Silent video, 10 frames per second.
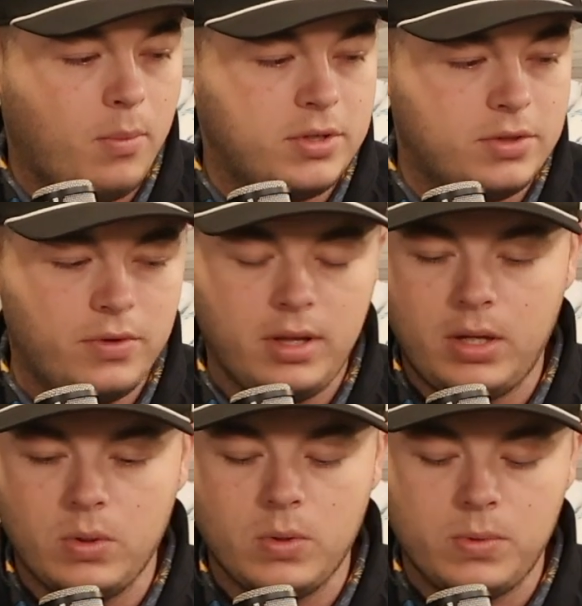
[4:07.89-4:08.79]
which is really
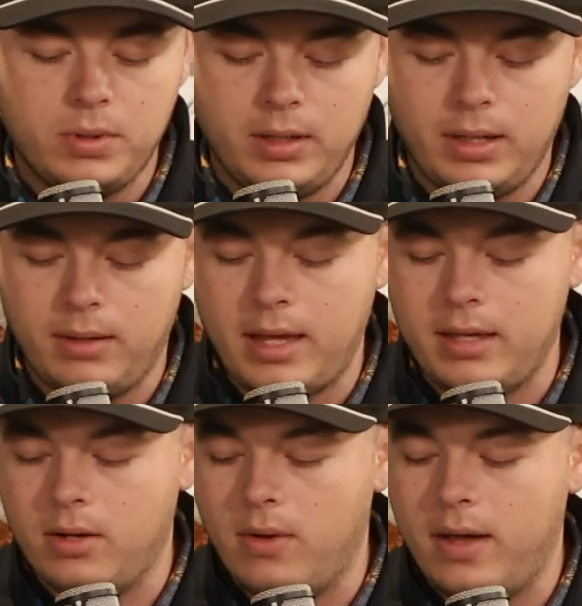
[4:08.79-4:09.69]
cool
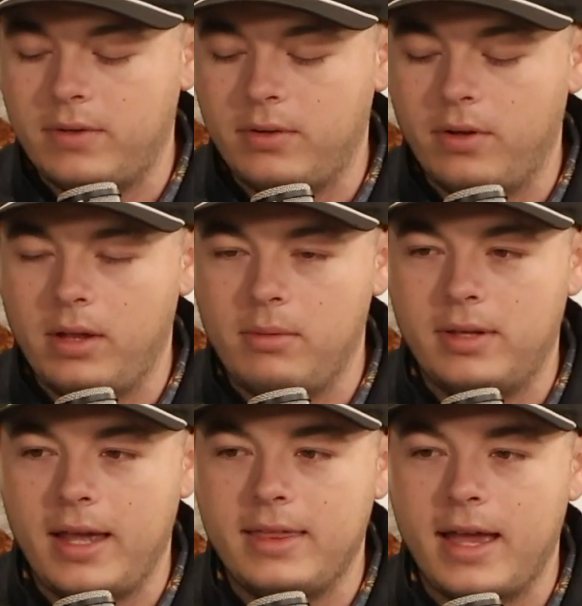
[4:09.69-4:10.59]
that you don't have to really
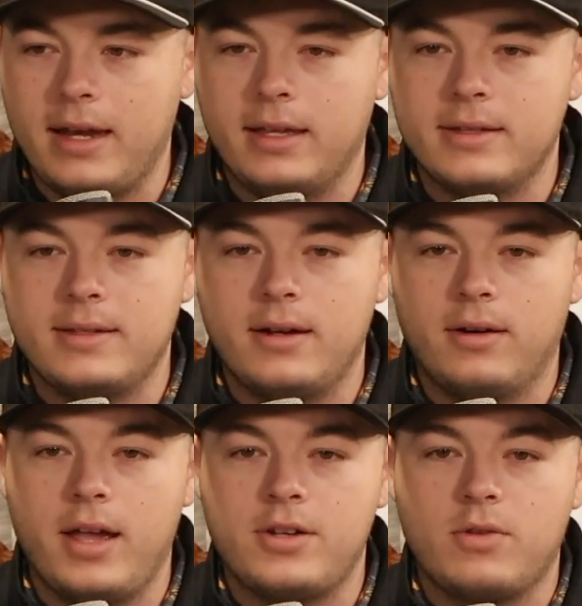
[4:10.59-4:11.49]
take that into
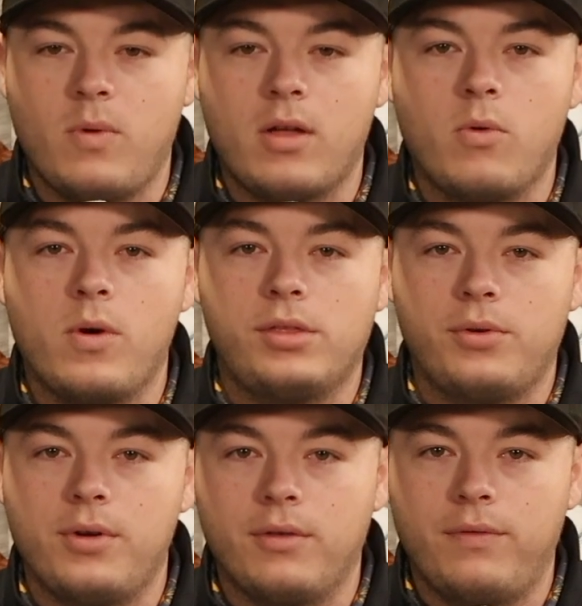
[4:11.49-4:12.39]
consideration while going
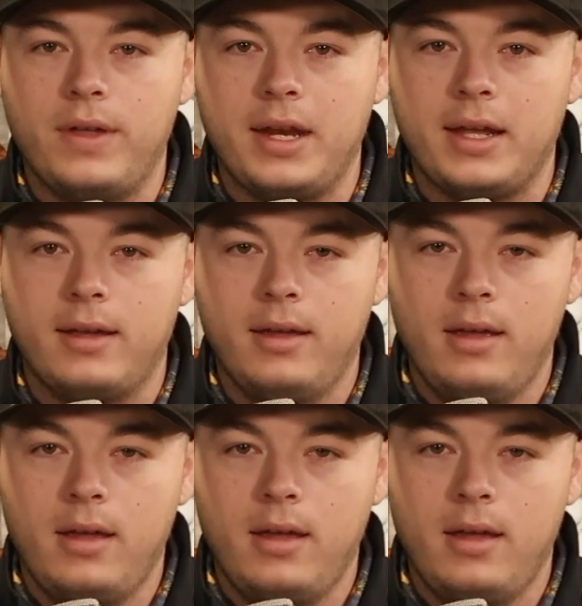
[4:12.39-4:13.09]
through your fitting